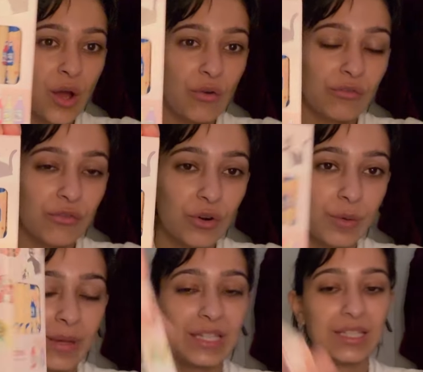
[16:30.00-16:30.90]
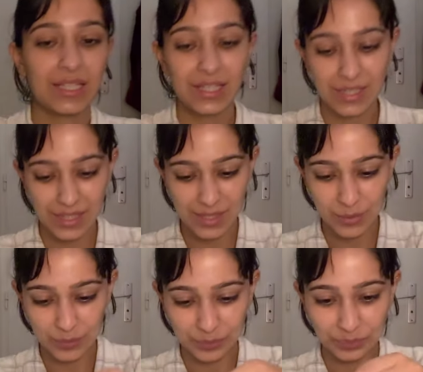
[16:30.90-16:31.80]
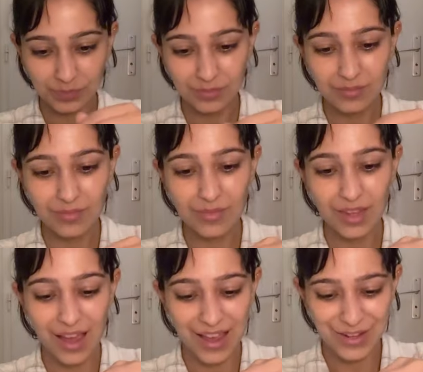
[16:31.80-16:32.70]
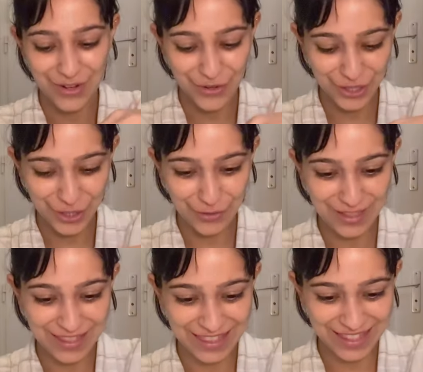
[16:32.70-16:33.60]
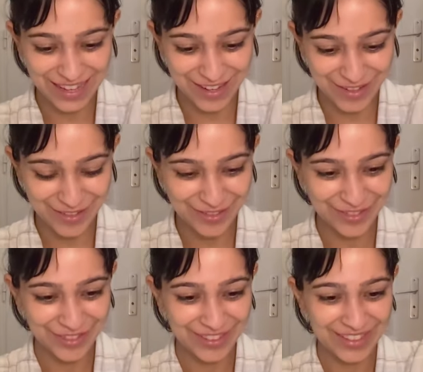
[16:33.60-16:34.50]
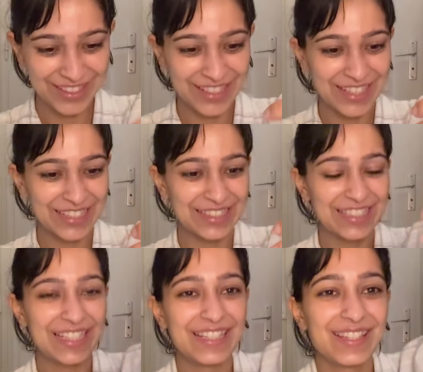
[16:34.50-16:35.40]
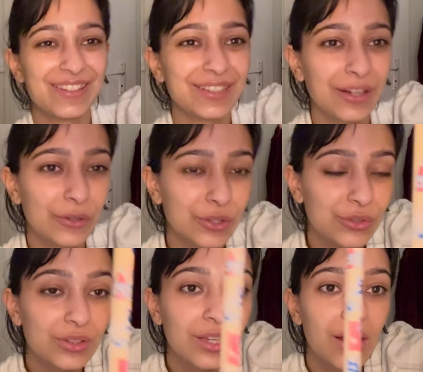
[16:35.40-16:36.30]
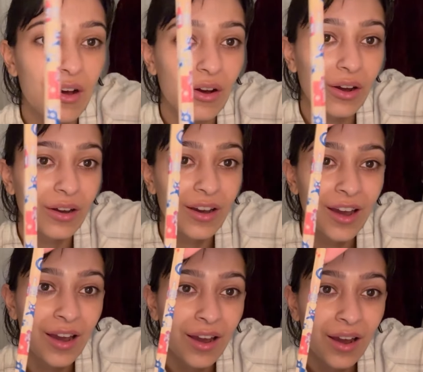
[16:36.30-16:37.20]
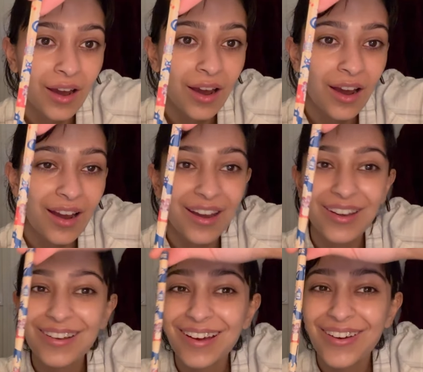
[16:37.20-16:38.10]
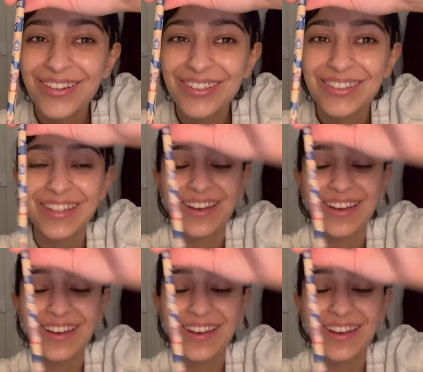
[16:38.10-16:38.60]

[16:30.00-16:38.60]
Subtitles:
for my niece. I know she will love these. Look how cute they are. Look how cute they